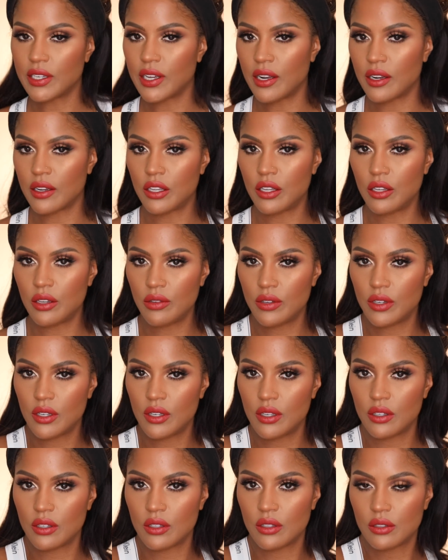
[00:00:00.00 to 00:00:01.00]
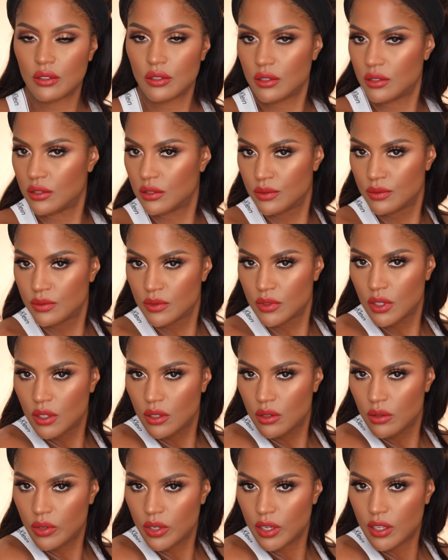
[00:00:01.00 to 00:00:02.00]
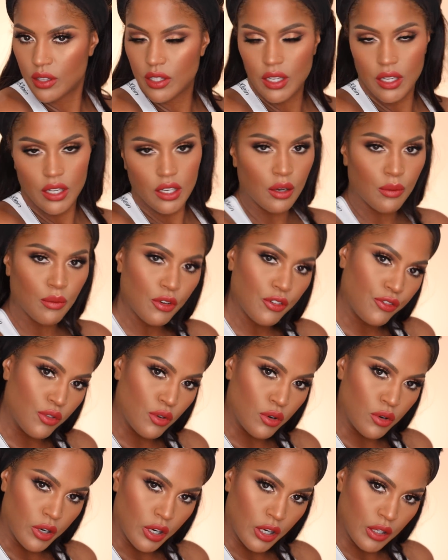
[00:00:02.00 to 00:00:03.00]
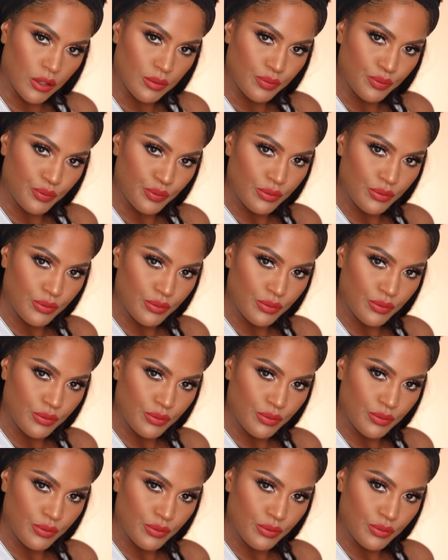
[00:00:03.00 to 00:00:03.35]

kind of cute, huh? What do y'all think of number 4?